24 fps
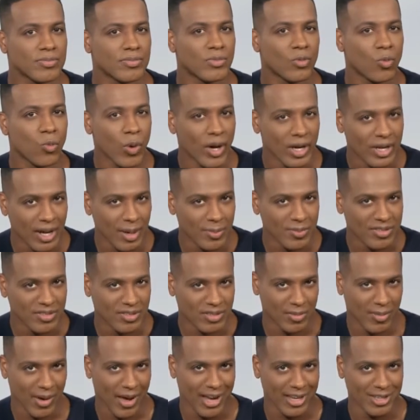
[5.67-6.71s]
what comes
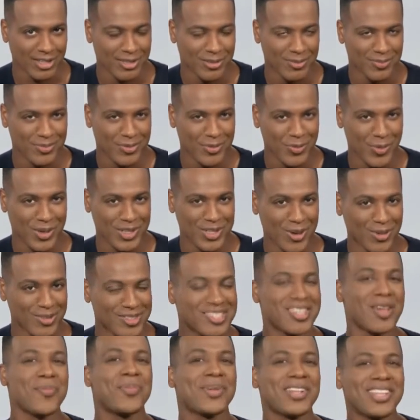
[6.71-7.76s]
to mind? We don't
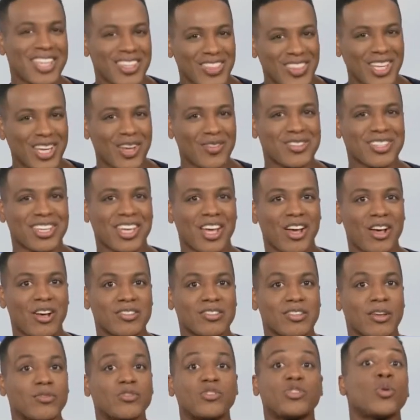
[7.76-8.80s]
typically think of
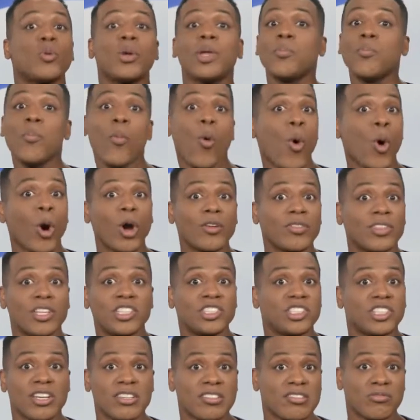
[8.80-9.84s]
scales of doing more
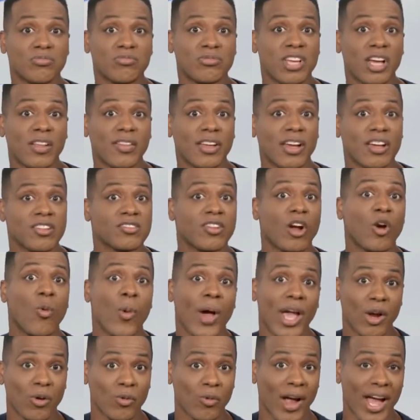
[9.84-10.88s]
than just telling us our
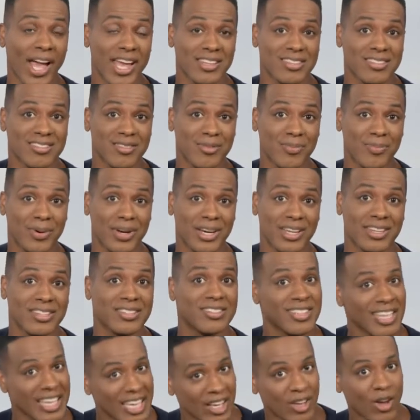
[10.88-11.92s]
weight, right? But
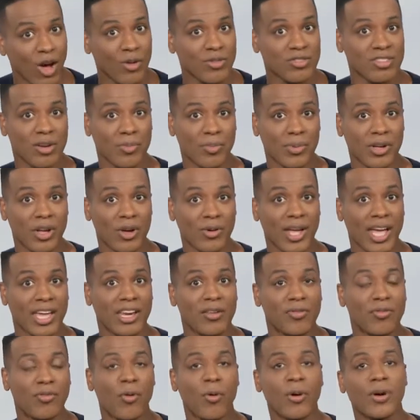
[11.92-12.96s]
CEO of Zibrio,
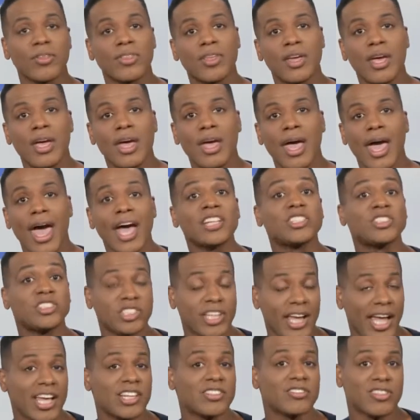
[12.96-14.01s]
Katie Forth, has
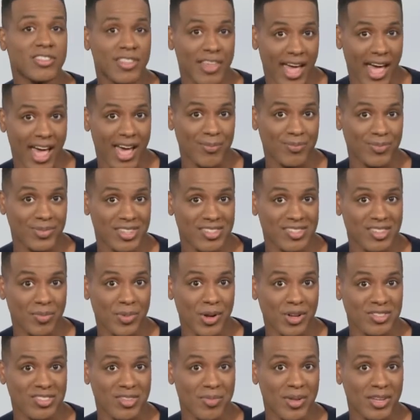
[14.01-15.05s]
changed that. The
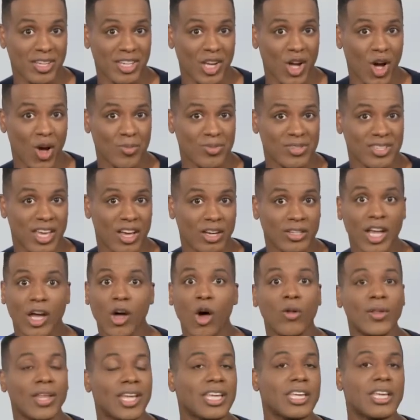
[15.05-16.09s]
Zibrio Stability Home Scale
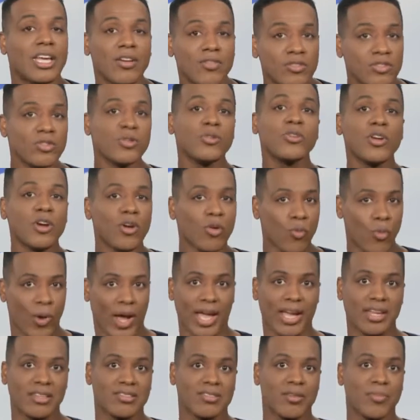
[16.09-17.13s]
not only gives you your
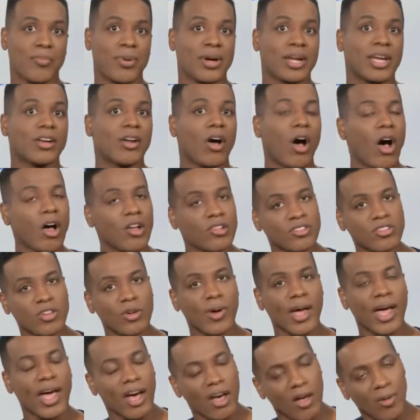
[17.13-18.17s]
weight, but can
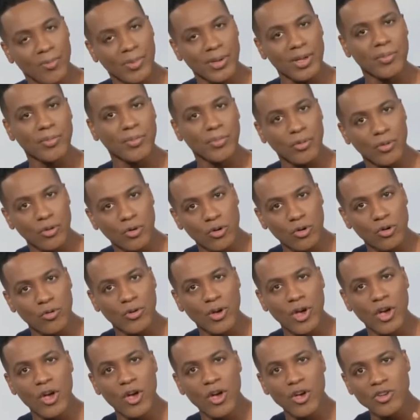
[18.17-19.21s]
also help improve
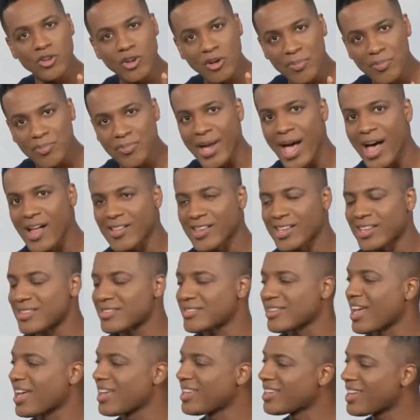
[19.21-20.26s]
your
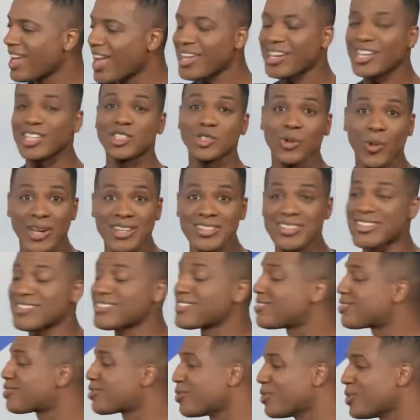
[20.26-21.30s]
balance. And Katie joins us
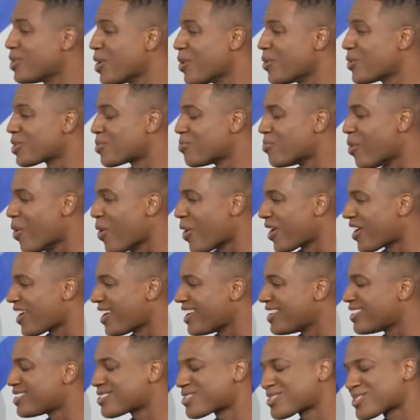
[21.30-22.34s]
in studio with more.
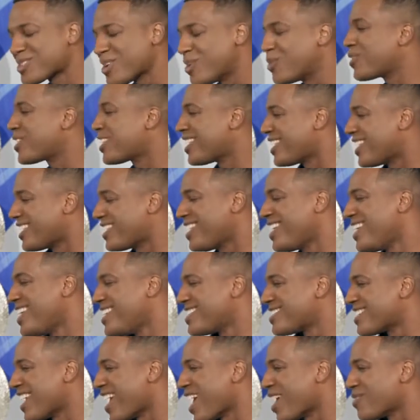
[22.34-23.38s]
It's so good
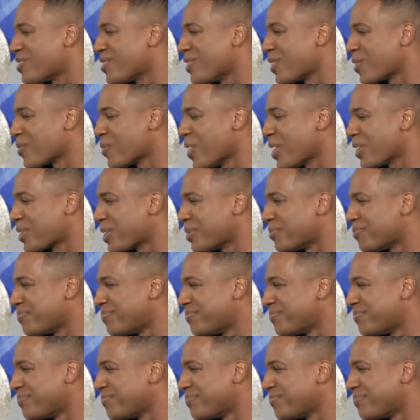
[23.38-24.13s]
to have you here. Welcome.